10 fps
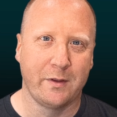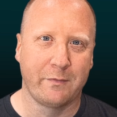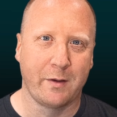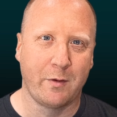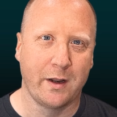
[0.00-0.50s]

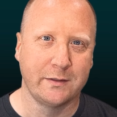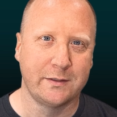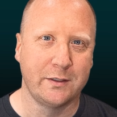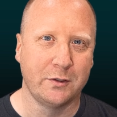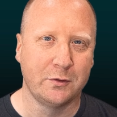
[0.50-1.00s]
I want to
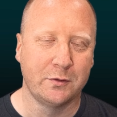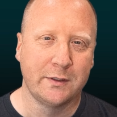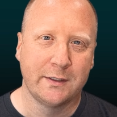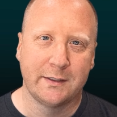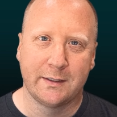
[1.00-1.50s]
do
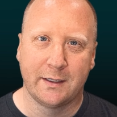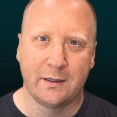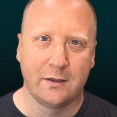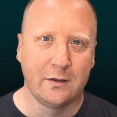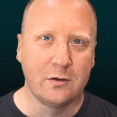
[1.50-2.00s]

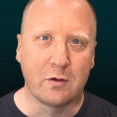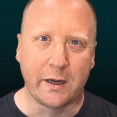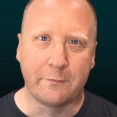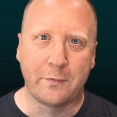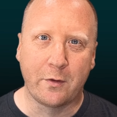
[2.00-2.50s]

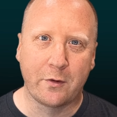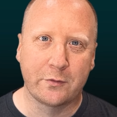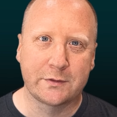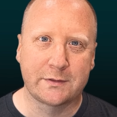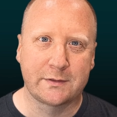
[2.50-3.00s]
great
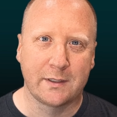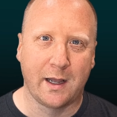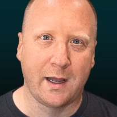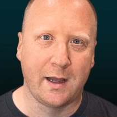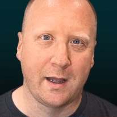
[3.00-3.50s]
photos,
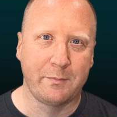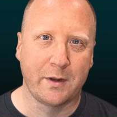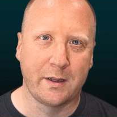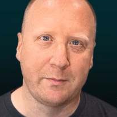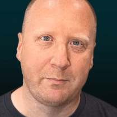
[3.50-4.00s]
I'm going
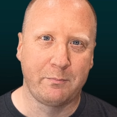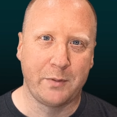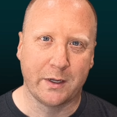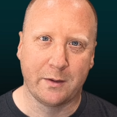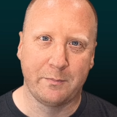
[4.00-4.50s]
to
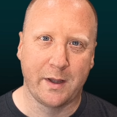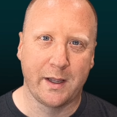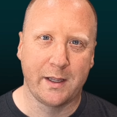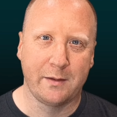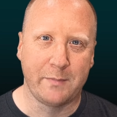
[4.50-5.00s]
pick up
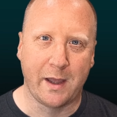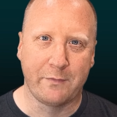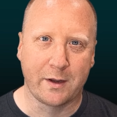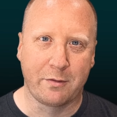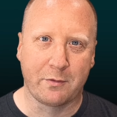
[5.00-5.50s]
my
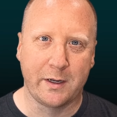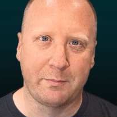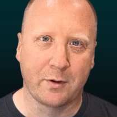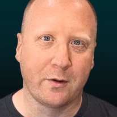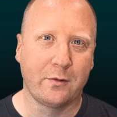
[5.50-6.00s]
Mavic 3
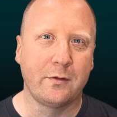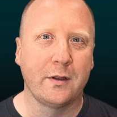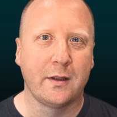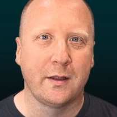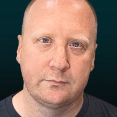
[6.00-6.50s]
Pro.
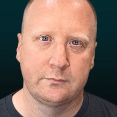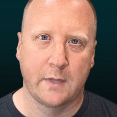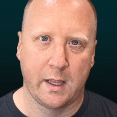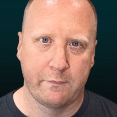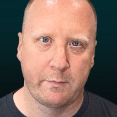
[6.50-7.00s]

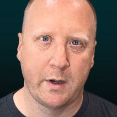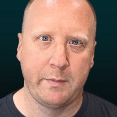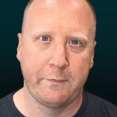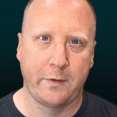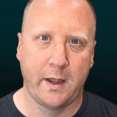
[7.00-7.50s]
If I'm going to
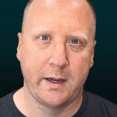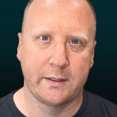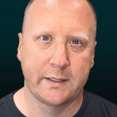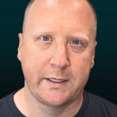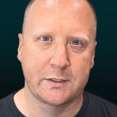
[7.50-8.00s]
be flying in
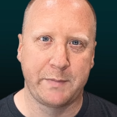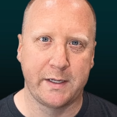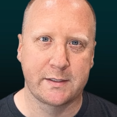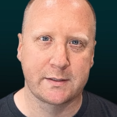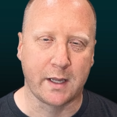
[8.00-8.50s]
tight
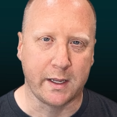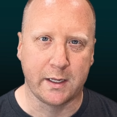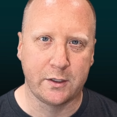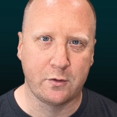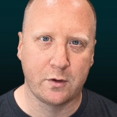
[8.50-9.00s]
spaces like
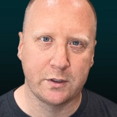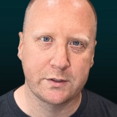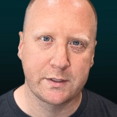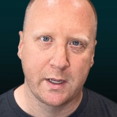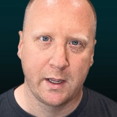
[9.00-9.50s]

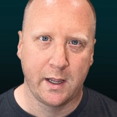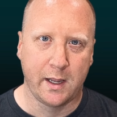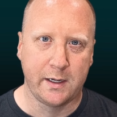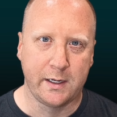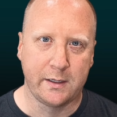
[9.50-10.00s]
indoors
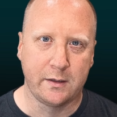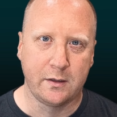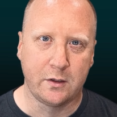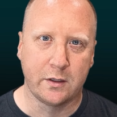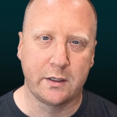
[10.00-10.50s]
and need
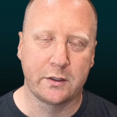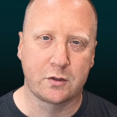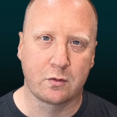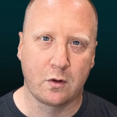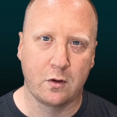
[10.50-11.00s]
good
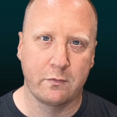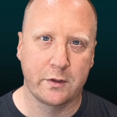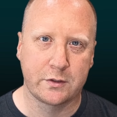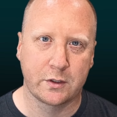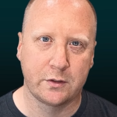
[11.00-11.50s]
control over the
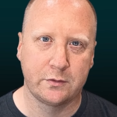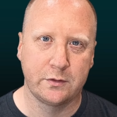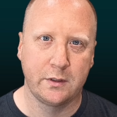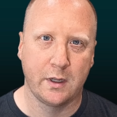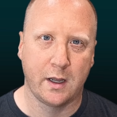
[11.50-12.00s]

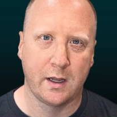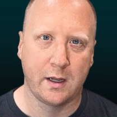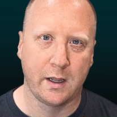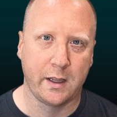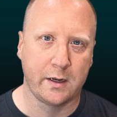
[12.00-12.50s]
drone,
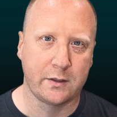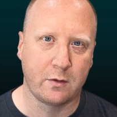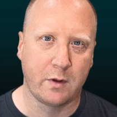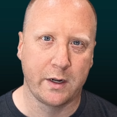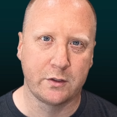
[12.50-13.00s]
I don't
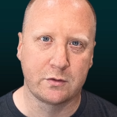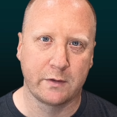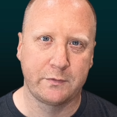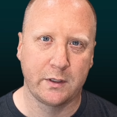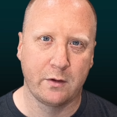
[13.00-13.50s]
want it
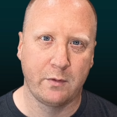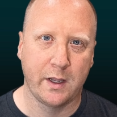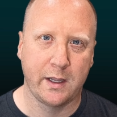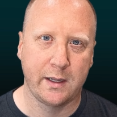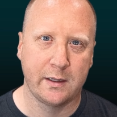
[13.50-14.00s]
drifting
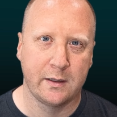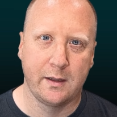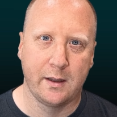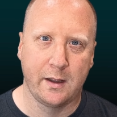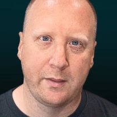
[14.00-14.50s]
away,
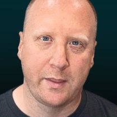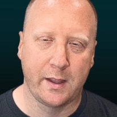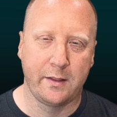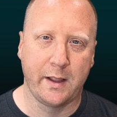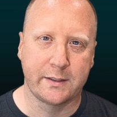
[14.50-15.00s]

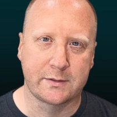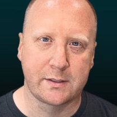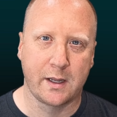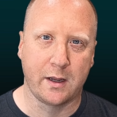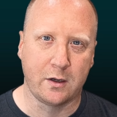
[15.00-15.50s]
then that's
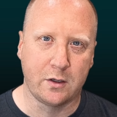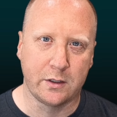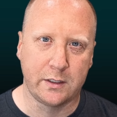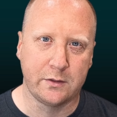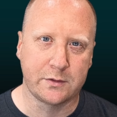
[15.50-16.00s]
a
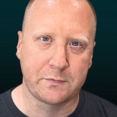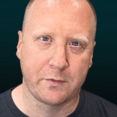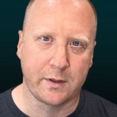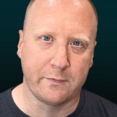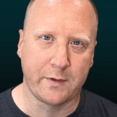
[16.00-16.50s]
good use for
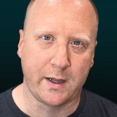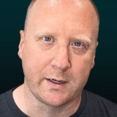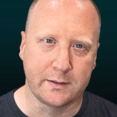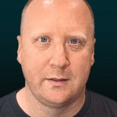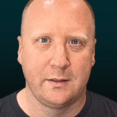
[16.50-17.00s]
the
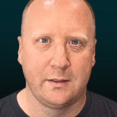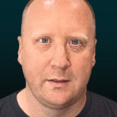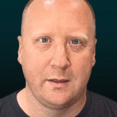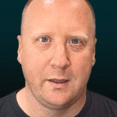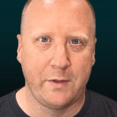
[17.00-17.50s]
Avata.
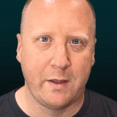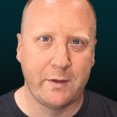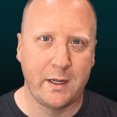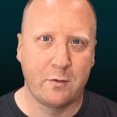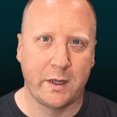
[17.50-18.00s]
If you have
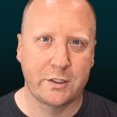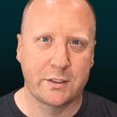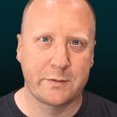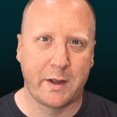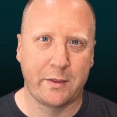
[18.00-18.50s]
any
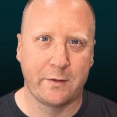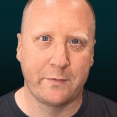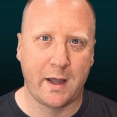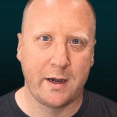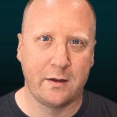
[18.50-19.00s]
questions about the
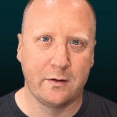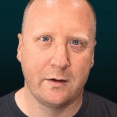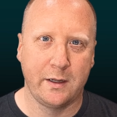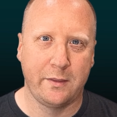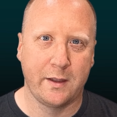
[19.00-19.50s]
Avata or
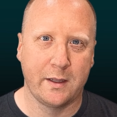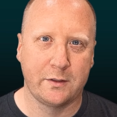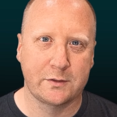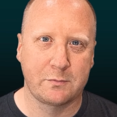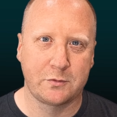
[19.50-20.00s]
anything
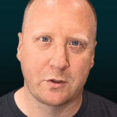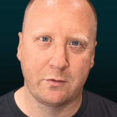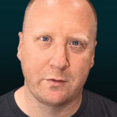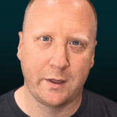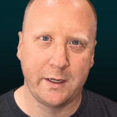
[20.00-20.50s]
else drone
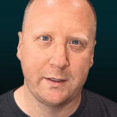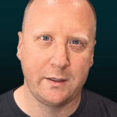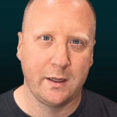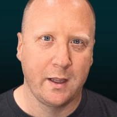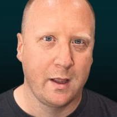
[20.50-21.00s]

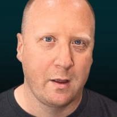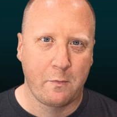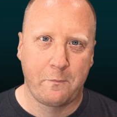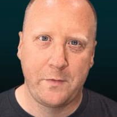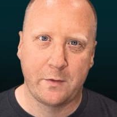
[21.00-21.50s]
related,
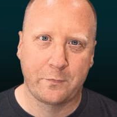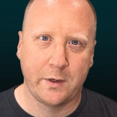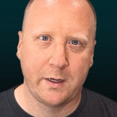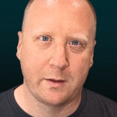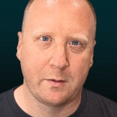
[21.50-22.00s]
feel free
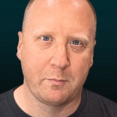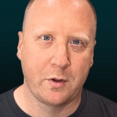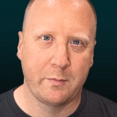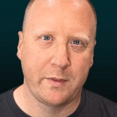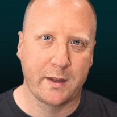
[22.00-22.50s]
to put
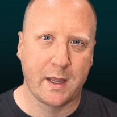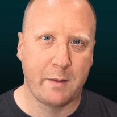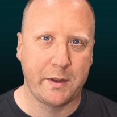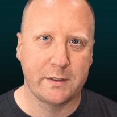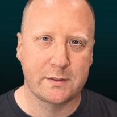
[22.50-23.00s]
them in the
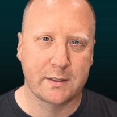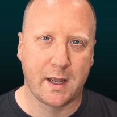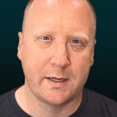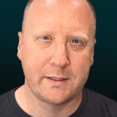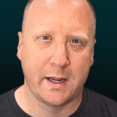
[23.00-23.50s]
comments.
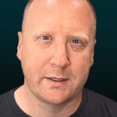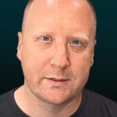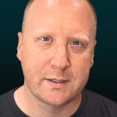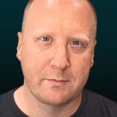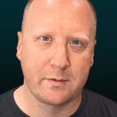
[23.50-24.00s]
Contact
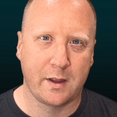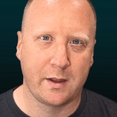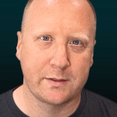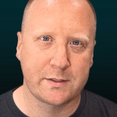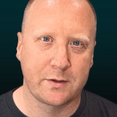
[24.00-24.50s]

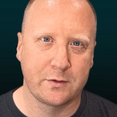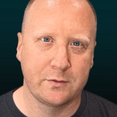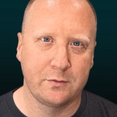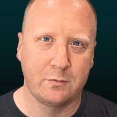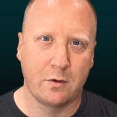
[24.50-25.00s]
us
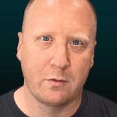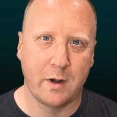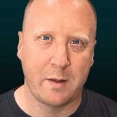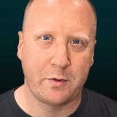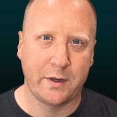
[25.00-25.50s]
through
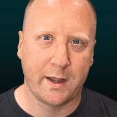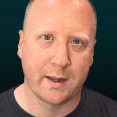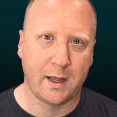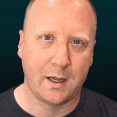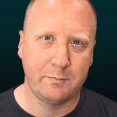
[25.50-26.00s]

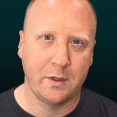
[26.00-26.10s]
rotorramble.com.